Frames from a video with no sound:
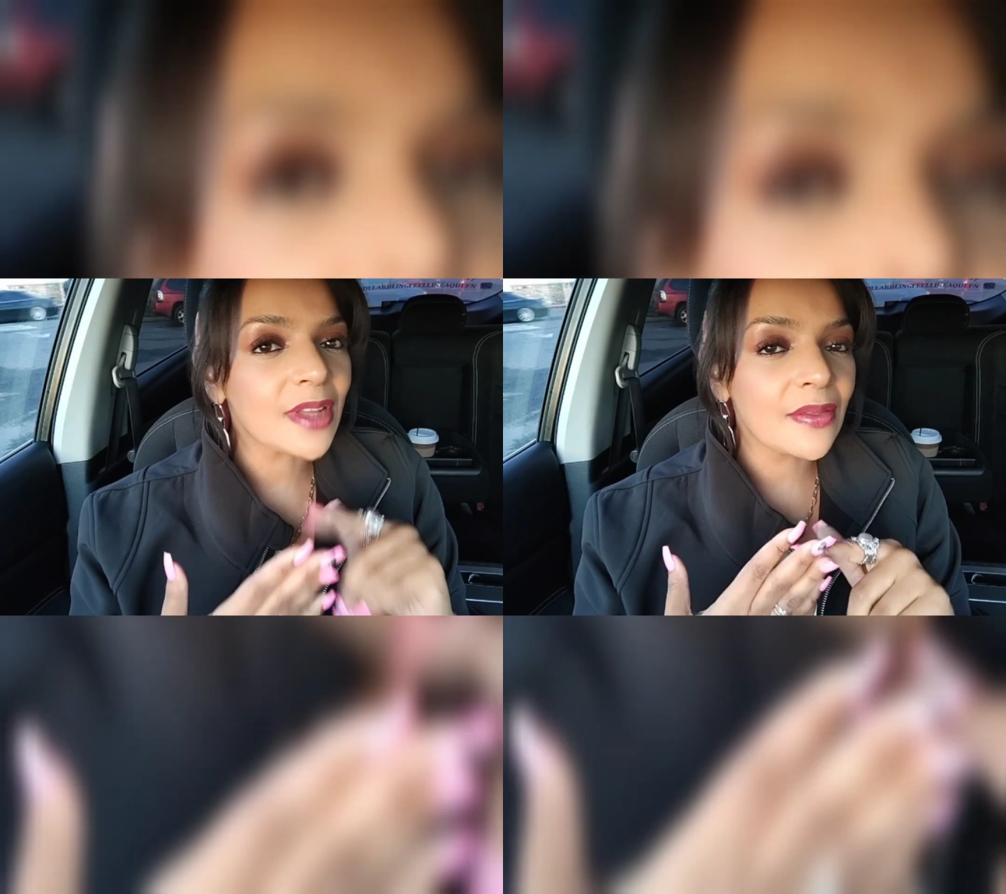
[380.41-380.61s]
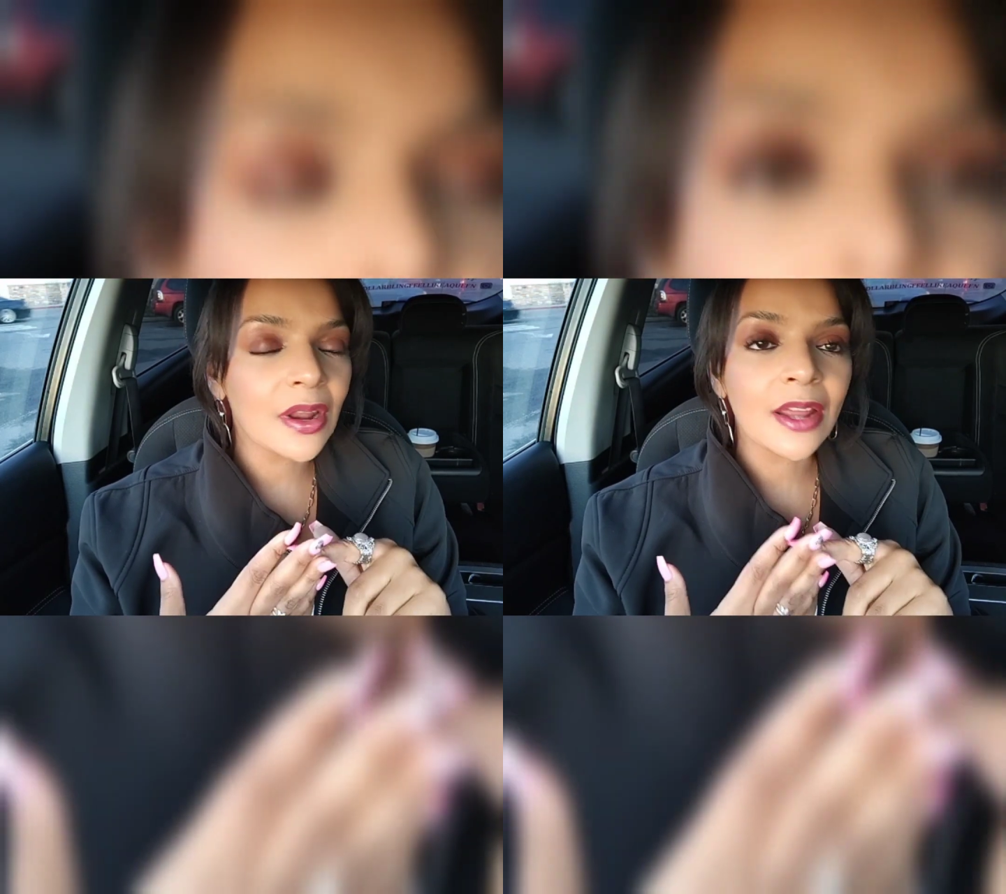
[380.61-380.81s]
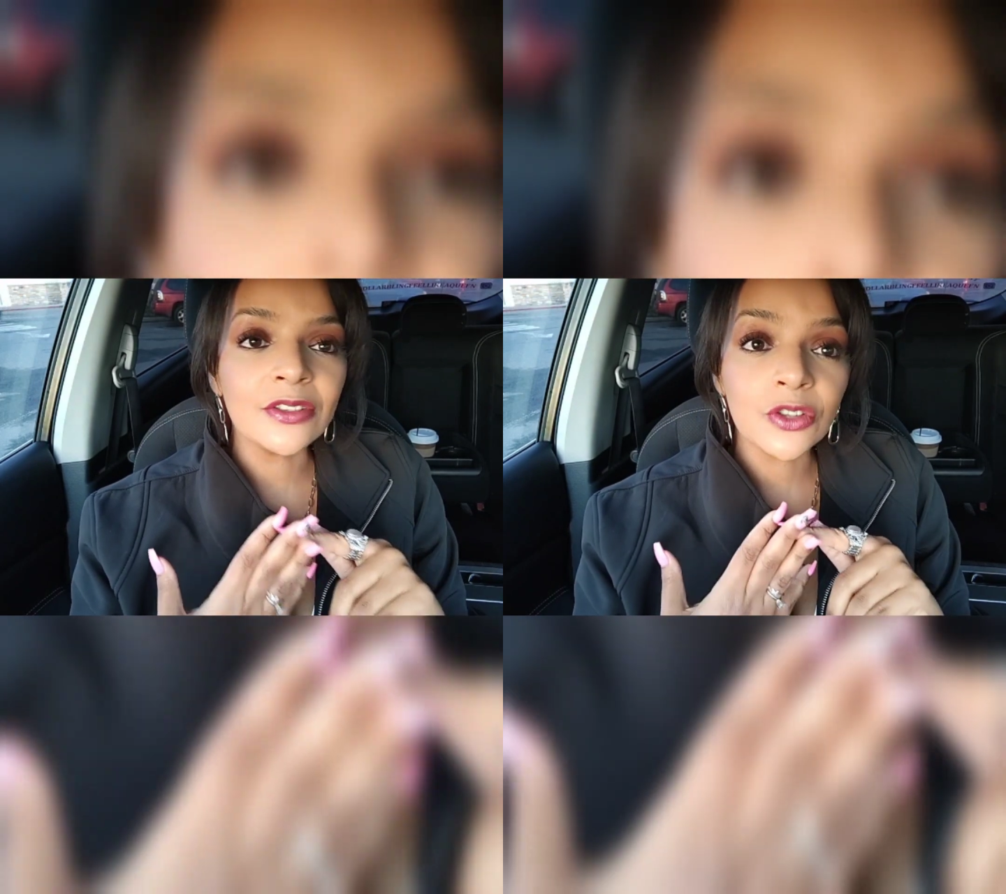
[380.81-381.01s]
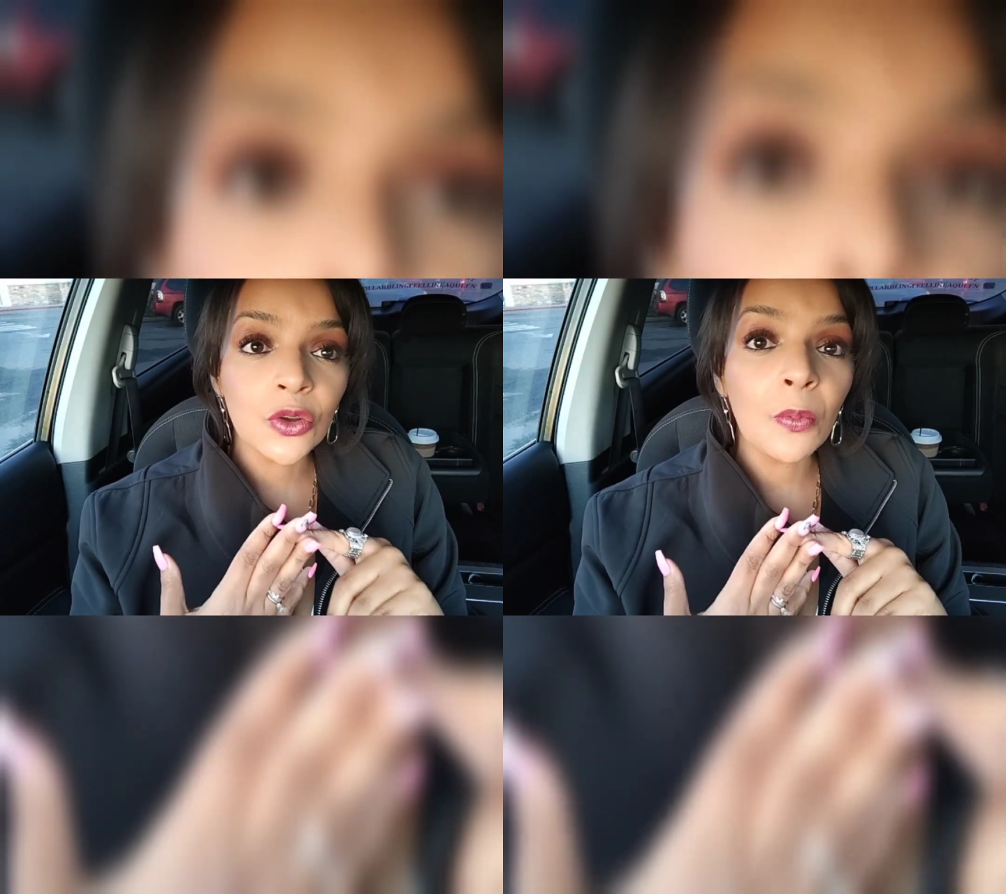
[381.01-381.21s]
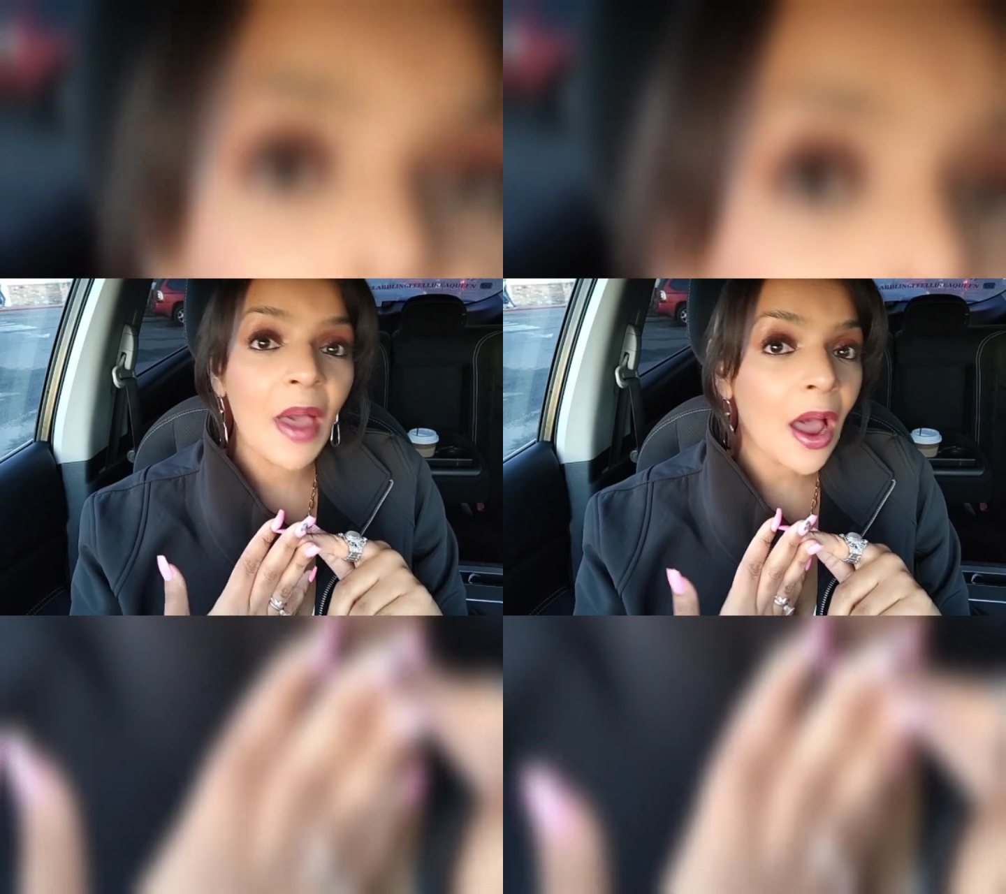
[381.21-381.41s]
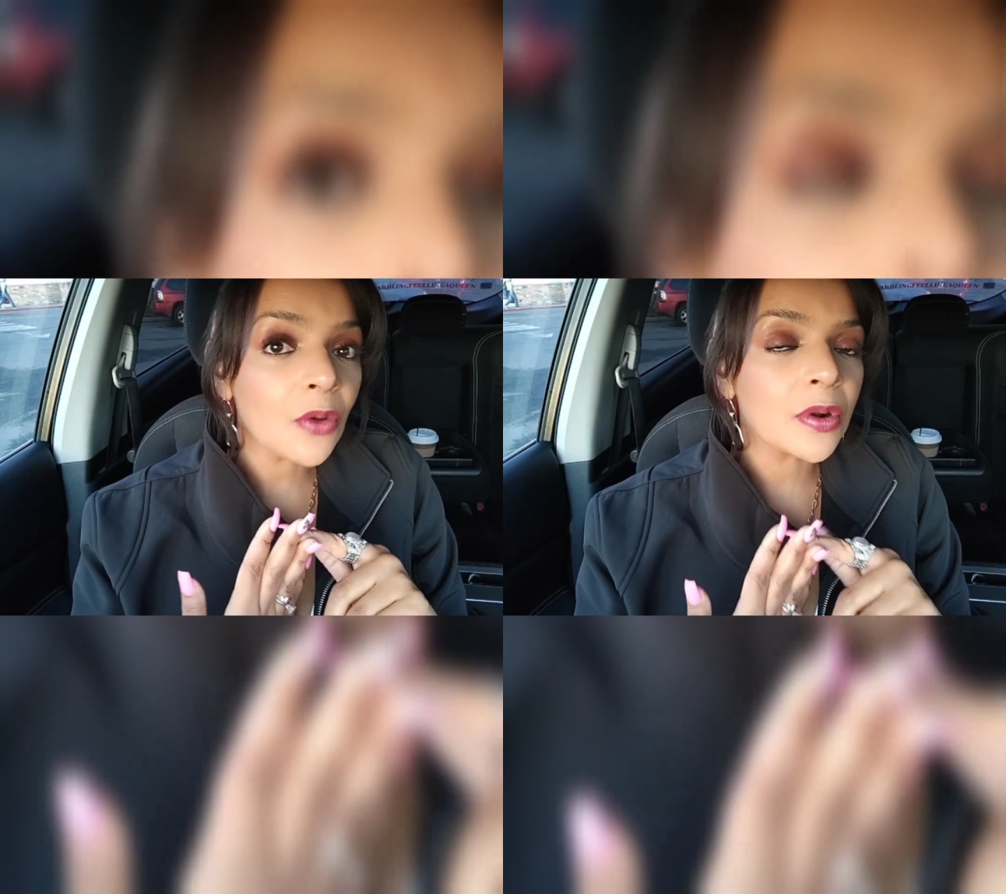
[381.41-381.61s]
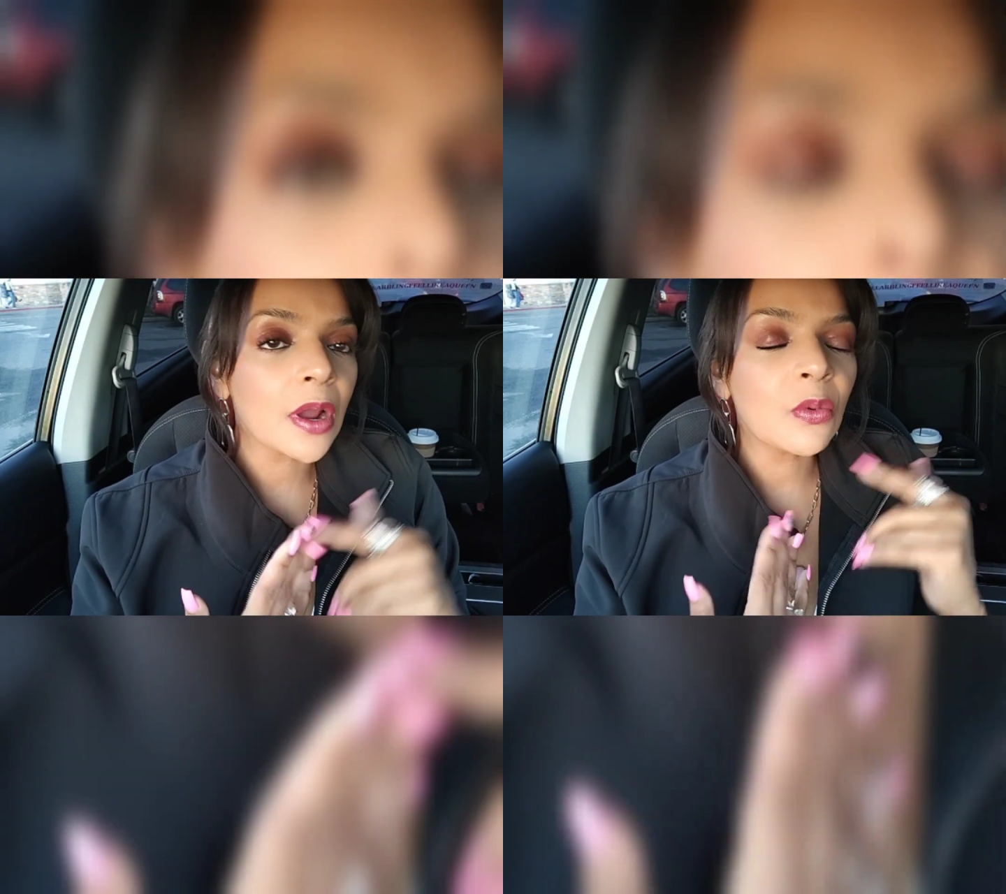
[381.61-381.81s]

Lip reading: and then I do powder it